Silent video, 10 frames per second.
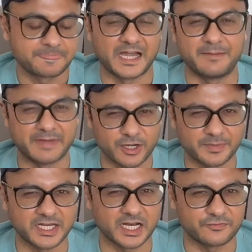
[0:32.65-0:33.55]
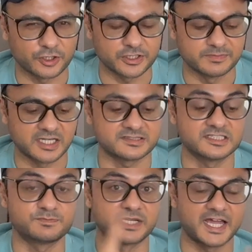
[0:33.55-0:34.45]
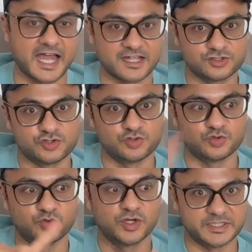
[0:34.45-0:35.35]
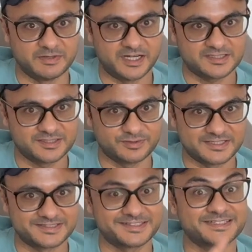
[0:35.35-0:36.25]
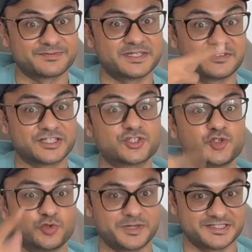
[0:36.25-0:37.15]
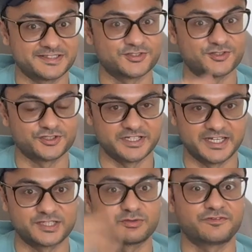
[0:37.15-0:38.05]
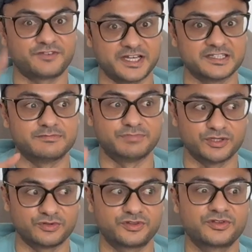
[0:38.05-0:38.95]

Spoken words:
I may or may not have already unboxed these, but I had to rebox the present because I'm giving it to my sister today because we're finally both